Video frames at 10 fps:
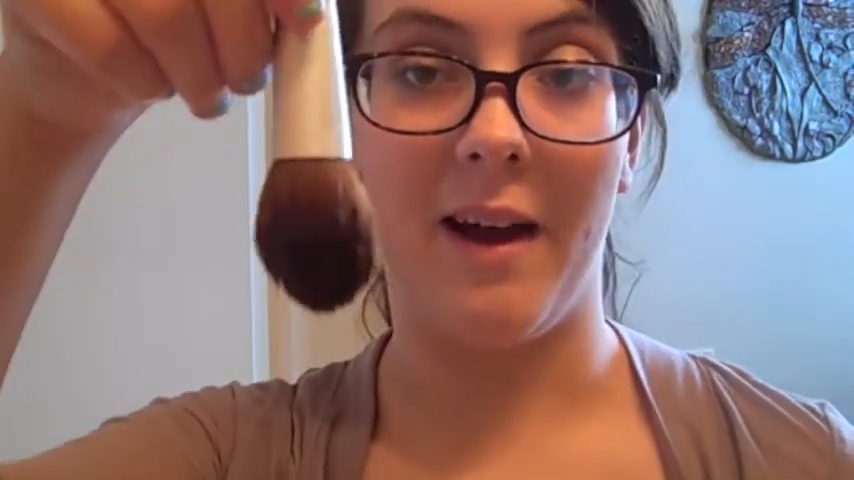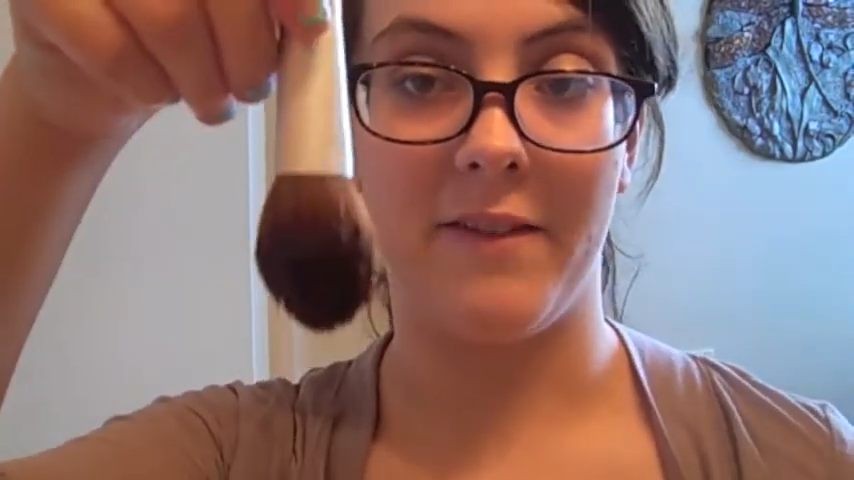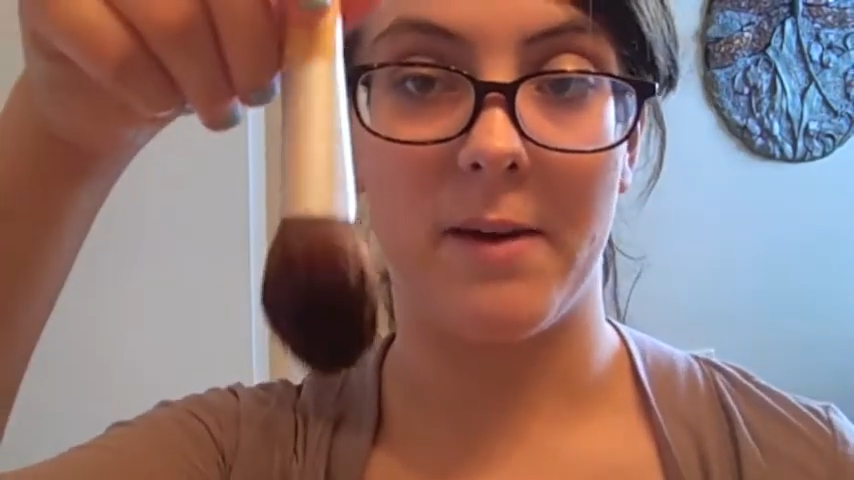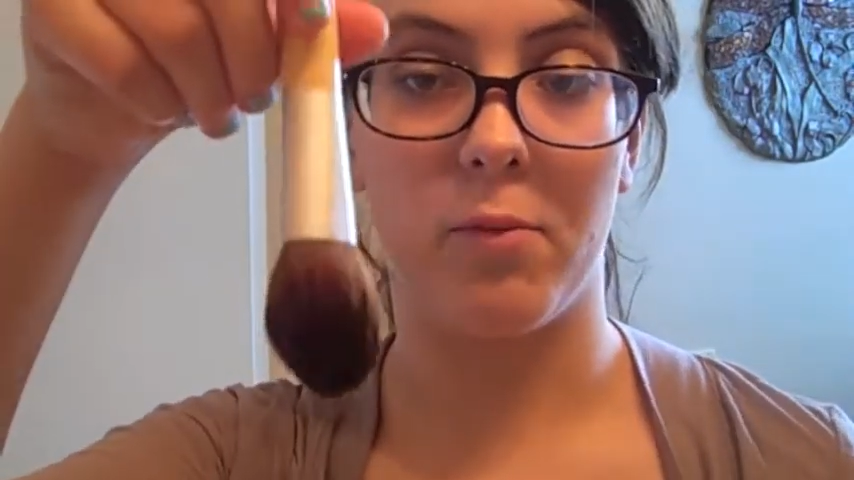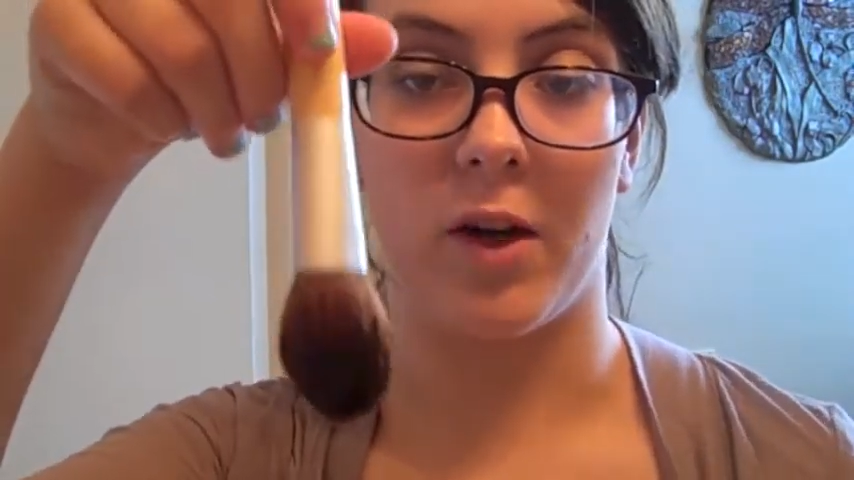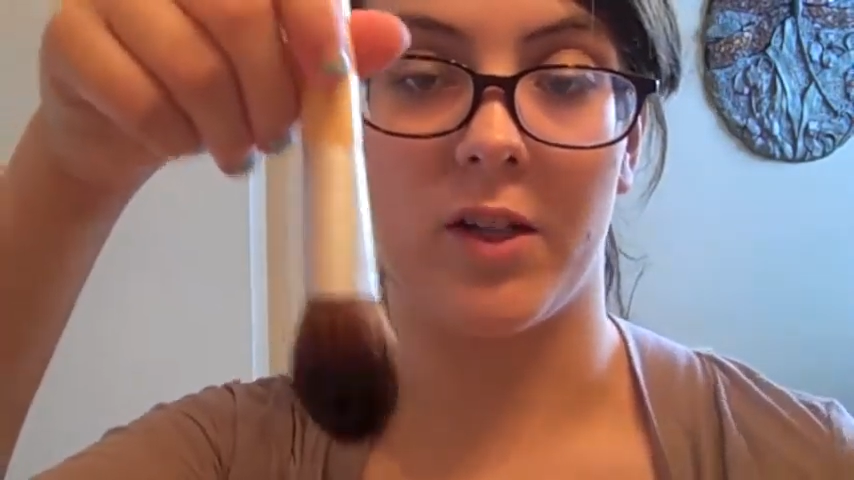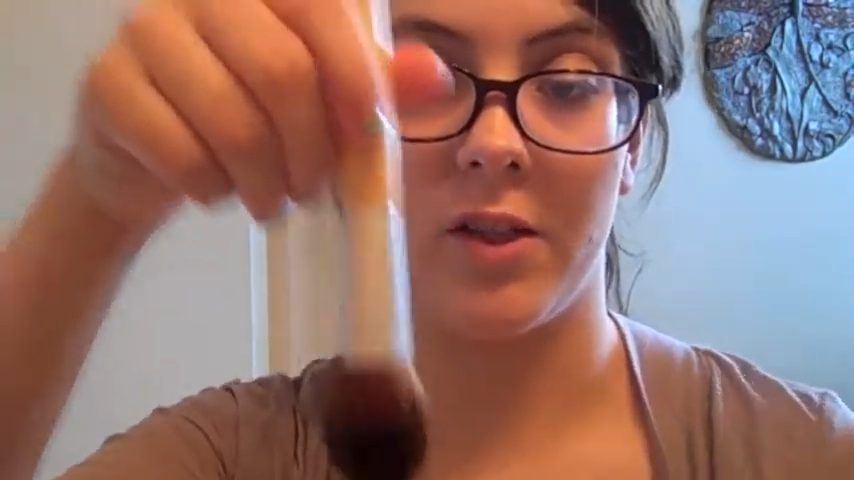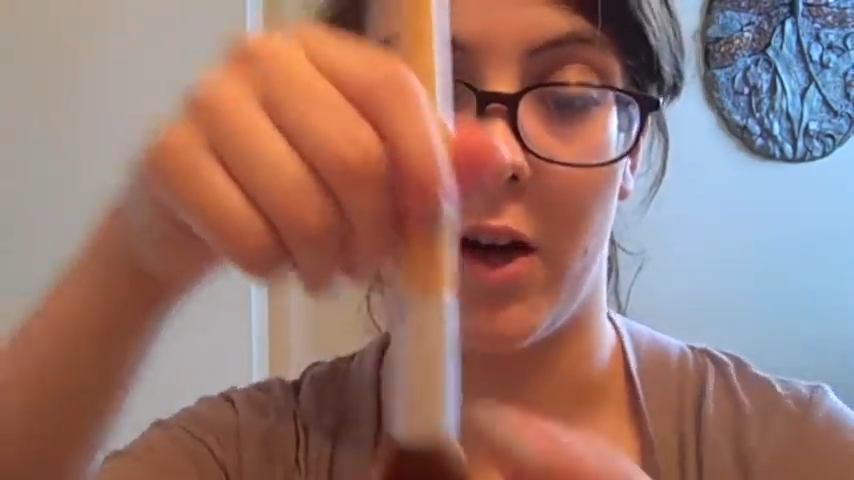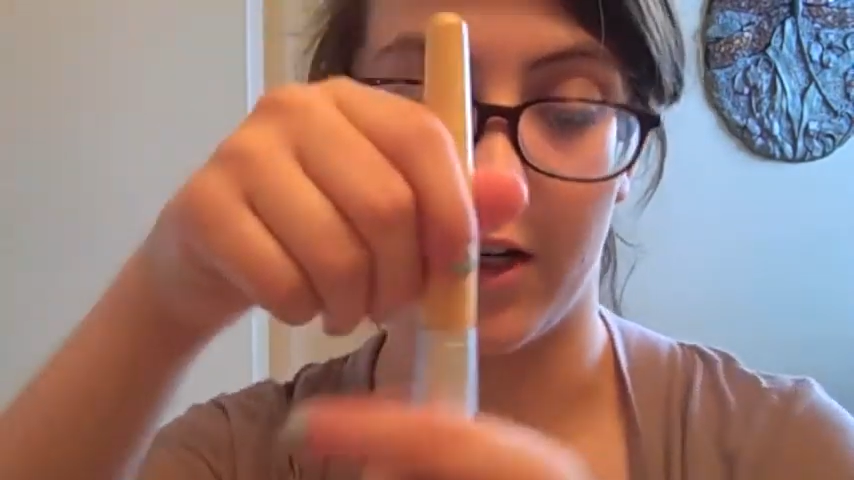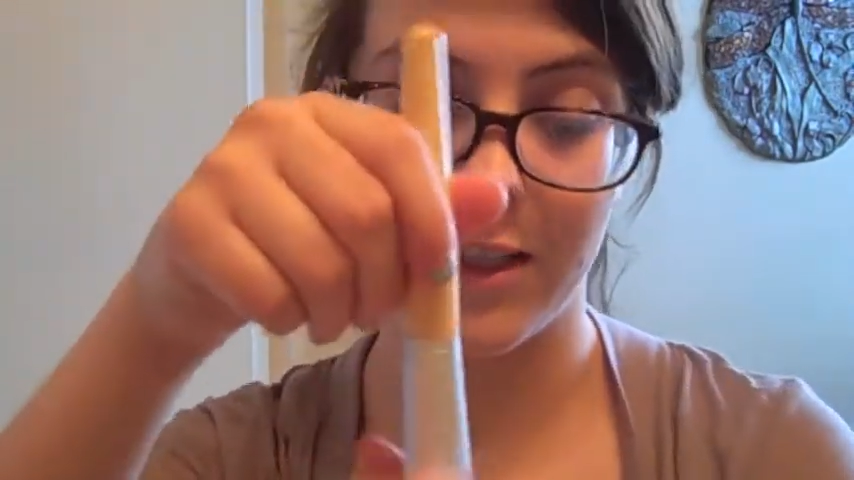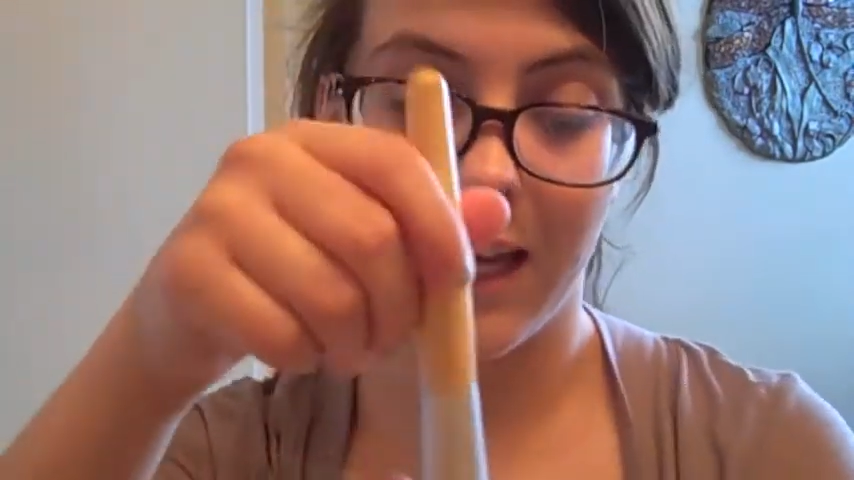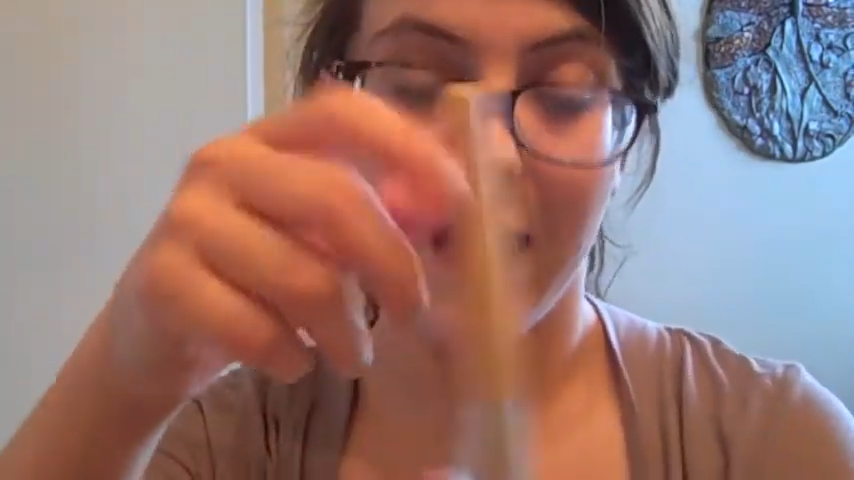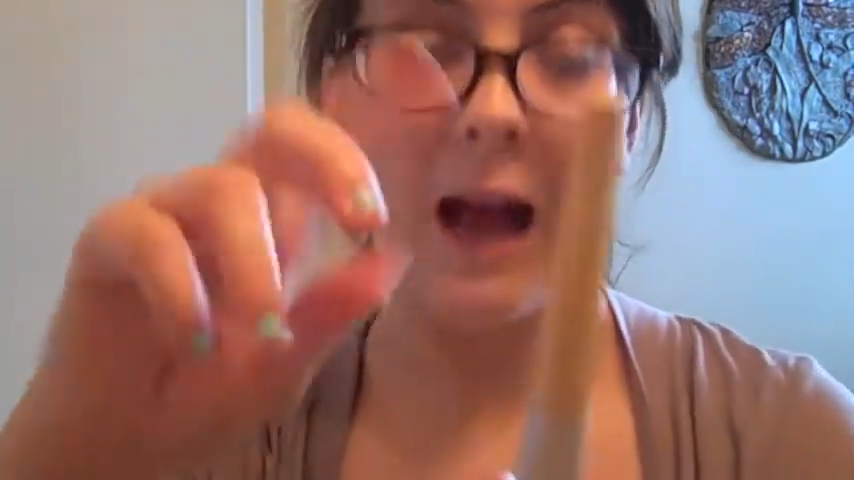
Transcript: have any brush guards,